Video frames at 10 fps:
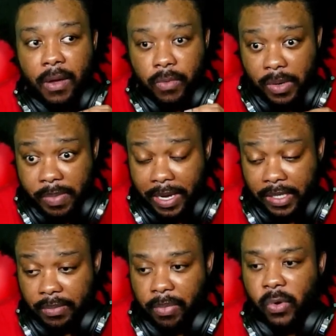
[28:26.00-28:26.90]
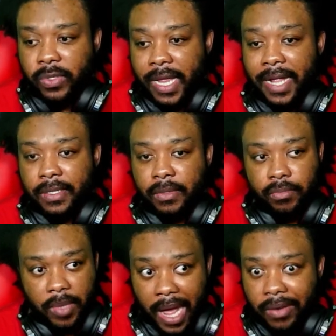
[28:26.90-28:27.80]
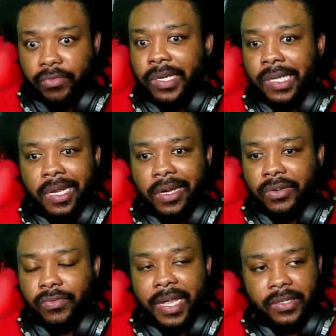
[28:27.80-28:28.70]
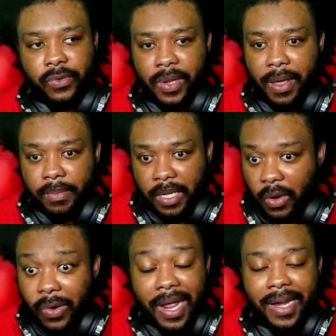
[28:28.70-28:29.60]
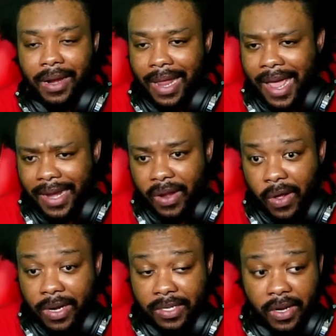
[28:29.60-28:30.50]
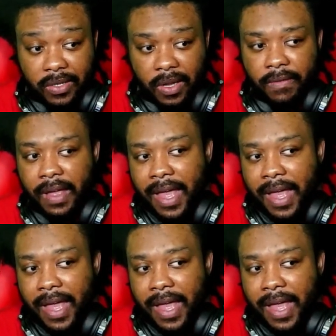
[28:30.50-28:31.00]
about this boat that's not really there to rescue them. They know that they're lying and all this other stuff.